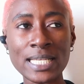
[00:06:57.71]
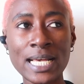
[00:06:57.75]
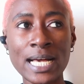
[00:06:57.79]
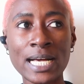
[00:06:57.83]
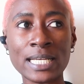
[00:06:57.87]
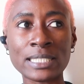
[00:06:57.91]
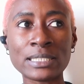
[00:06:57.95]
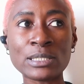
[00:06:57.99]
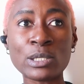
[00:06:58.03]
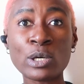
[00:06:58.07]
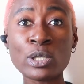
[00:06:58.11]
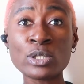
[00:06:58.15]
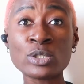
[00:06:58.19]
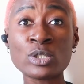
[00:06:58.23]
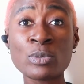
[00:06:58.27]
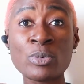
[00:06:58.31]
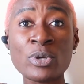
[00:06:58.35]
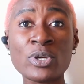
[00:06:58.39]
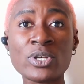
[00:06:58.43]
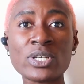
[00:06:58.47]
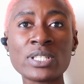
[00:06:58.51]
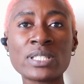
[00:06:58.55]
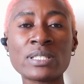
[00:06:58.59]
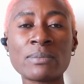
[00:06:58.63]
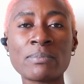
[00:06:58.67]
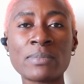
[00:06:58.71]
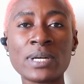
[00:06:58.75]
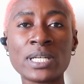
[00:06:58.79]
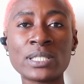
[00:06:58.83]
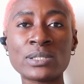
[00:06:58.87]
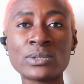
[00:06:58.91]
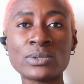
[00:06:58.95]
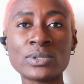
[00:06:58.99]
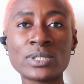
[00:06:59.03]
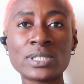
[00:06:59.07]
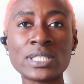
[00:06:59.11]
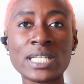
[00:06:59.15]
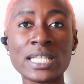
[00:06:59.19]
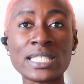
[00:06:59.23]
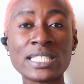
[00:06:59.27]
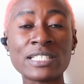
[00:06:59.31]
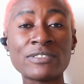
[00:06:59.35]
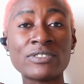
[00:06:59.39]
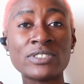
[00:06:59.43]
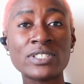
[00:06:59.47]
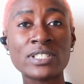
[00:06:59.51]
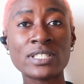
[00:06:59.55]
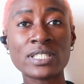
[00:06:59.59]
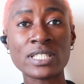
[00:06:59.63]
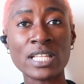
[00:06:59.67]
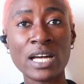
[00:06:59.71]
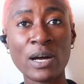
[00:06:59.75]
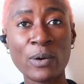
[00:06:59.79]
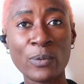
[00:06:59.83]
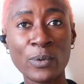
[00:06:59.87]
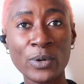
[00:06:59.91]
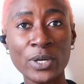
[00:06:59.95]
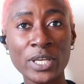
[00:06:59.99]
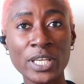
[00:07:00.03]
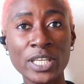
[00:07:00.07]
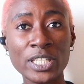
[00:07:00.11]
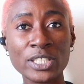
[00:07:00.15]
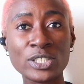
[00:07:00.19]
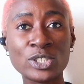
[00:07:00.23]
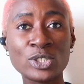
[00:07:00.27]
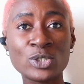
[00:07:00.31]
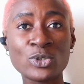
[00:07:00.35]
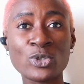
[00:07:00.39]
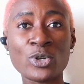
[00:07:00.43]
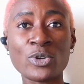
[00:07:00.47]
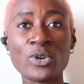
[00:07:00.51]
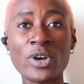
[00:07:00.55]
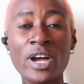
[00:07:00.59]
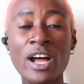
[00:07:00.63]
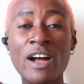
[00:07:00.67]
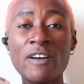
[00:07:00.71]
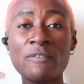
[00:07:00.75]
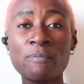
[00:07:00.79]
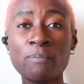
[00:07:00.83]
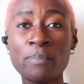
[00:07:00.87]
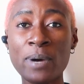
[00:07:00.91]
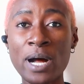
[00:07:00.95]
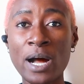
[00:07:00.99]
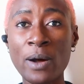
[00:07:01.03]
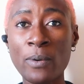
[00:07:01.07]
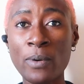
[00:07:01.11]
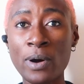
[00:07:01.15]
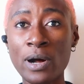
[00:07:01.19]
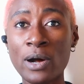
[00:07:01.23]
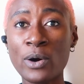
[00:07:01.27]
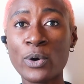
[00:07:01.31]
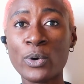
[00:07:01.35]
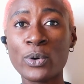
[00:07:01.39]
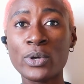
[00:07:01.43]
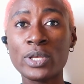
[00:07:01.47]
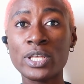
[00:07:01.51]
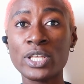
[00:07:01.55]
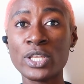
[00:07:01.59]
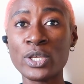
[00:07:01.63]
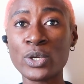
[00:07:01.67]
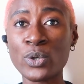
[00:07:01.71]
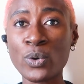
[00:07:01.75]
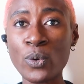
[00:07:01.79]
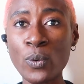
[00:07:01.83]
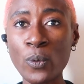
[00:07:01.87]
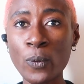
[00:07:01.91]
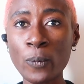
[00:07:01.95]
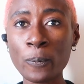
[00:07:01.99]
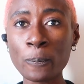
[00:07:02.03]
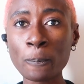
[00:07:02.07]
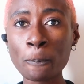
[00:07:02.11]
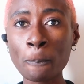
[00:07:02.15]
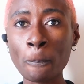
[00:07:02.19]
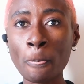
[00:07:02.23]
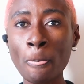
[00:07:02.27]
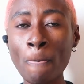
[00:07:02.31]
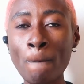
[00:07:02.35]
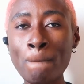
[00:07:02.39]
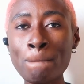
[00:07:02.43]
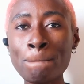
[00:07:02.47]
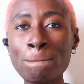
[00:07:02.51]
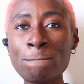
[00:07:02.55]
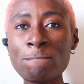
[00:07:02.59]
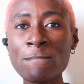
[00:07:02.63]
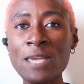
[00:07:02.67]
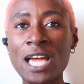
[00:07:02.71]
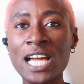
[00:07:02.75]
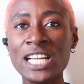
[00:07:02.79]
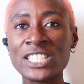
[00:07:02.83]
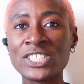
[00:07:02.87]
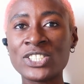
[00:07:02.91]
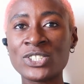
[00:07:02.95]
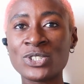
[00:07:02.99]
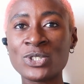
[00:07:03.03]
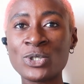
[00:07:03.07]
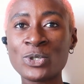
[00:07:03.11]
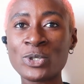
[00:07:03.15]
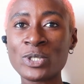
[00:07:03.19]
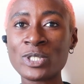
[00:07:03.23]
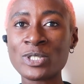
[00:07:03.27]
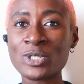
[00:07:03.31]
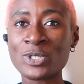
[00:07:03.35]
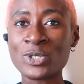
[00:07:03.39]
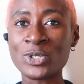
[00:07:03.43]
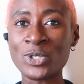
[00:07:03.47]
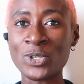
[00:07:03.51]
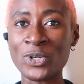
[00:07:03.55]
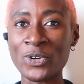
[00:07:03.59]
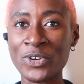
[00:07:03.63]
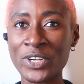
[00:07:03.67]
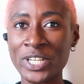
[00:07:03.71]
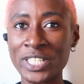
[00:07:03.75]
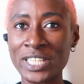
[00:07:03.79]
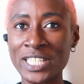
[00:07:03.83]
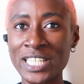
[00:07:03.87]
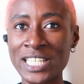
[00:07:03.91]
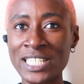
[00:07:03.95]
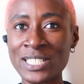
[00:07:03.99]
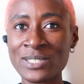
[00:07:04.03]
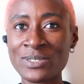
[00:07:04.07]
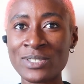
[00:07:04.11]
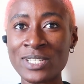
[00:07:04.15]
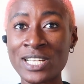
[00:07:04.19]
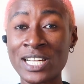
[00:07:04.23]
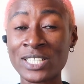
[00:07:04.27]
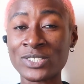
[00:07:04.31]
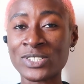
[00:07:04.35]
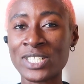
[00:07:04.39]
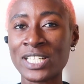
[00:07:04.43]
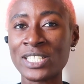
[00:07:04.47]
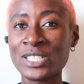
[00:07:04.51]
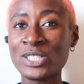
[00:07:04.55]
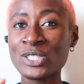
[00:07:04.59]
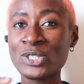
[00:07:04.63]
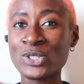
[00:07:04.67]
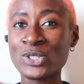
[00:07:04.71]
And also because the man knows that if she start working, she's going to have power or ego, and she's not going to tolerate that. So it actually